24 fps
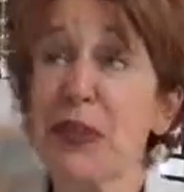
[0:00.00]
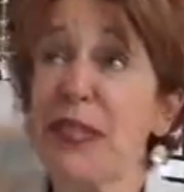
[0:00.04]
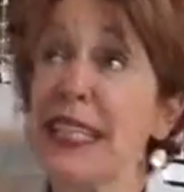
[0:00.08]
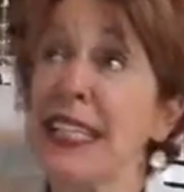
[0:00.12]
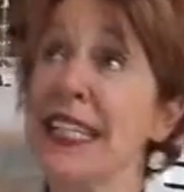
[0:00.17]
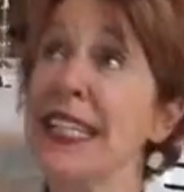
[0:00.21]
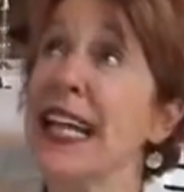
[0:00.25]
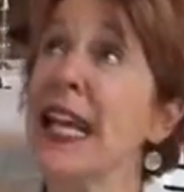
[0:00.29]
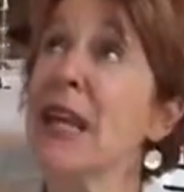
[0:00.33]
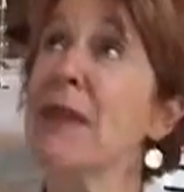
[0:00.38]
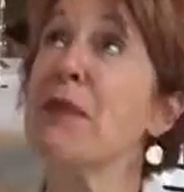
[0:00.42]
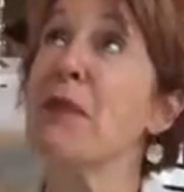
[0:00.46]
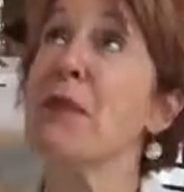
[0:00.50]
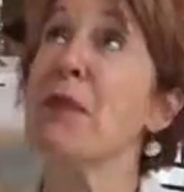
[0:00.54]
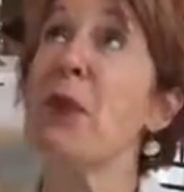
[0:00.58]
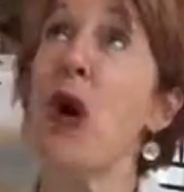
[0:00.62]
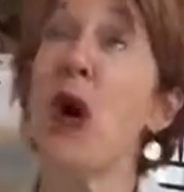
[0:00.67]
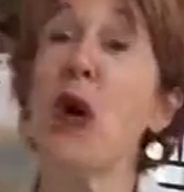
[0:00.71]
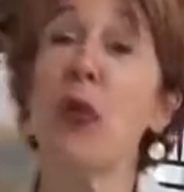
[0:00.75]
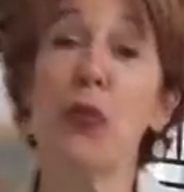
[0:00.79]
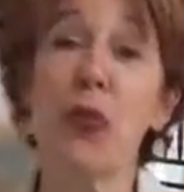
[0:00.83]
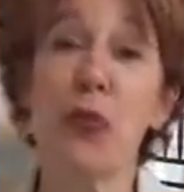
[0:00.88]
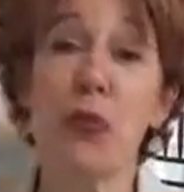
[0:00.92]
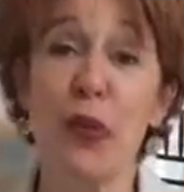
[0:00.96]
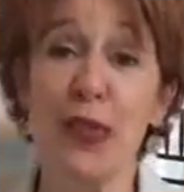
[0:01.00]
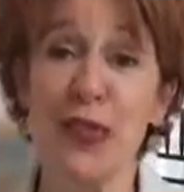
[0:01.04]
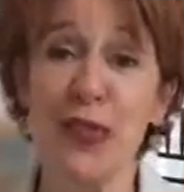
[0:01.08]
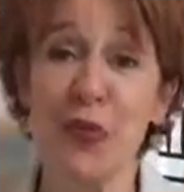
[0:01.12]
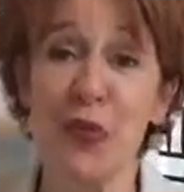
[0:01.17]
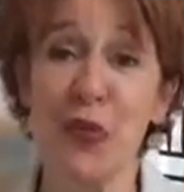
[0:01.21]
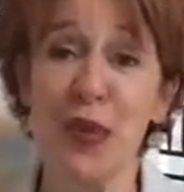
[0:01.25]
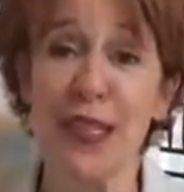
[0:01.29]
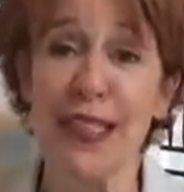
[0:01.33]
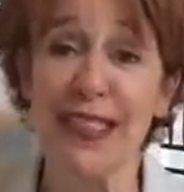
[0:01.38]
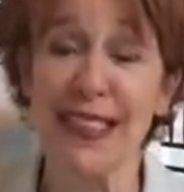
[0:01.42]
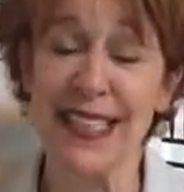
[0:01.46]
And he came, the ballroom
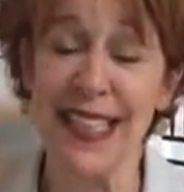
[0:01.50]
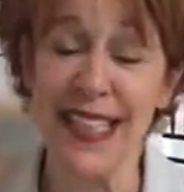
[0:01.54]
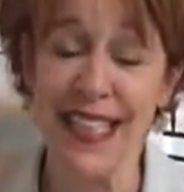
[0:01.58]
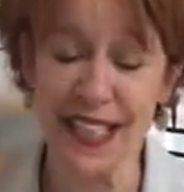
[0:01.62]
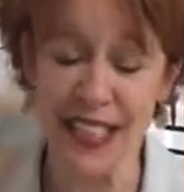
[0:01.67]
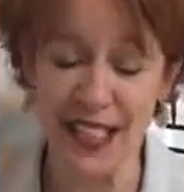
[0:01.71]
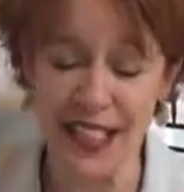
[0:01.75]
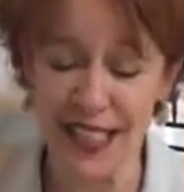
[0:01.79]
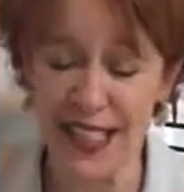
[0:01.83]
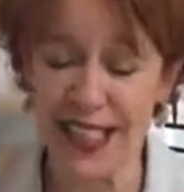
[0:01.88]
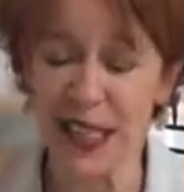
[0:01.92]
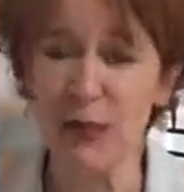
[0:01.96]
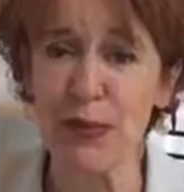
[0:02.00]
wasn't yet done.